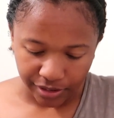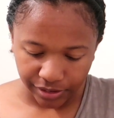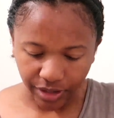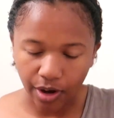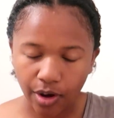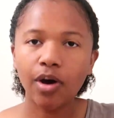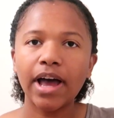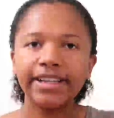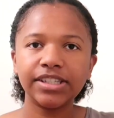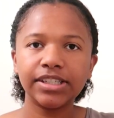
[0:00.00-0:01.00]
So
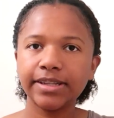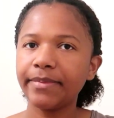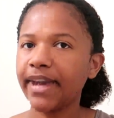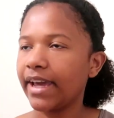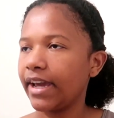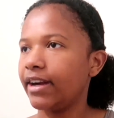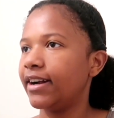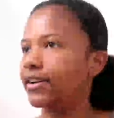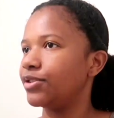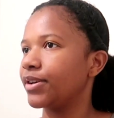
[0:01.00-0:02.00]
I just did my hair as